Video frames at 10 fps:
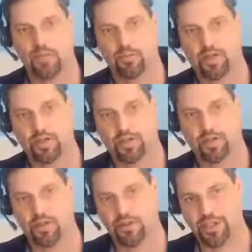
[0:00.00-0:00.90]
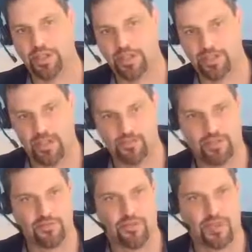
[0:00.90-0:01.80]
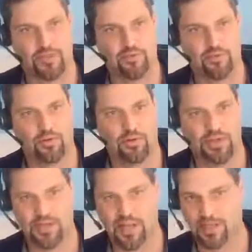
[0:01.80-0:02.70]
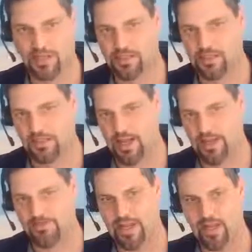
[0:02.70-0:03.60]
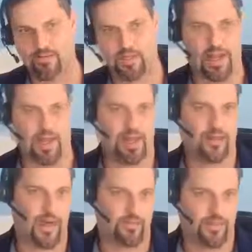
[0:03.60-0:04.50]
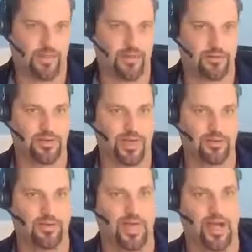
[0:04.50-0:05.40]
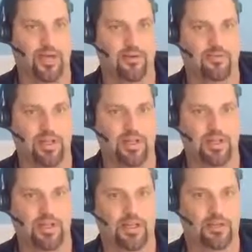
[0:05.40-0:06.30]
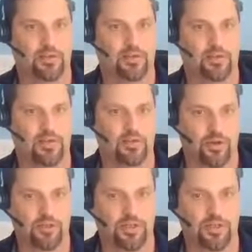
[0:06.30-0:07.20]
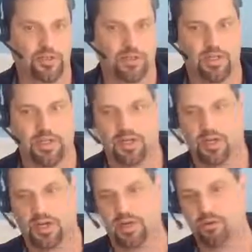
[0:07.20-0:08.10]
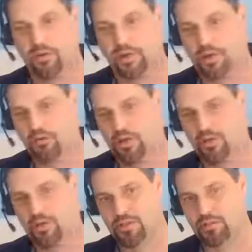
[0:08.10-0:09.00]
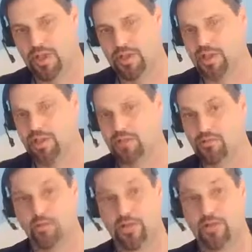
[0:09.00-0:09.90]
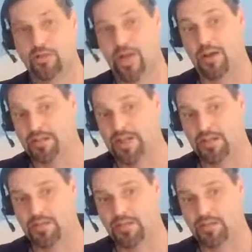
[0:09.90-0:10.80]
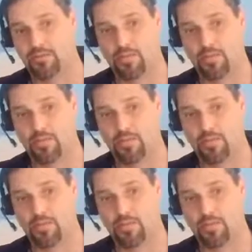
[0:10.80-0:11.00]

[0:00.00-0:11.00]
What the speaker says: Then we can look at all the index options available, the dates, the live data we have, hypothetical data we have, and a little description. We can even go into the rate sheets when there's updates.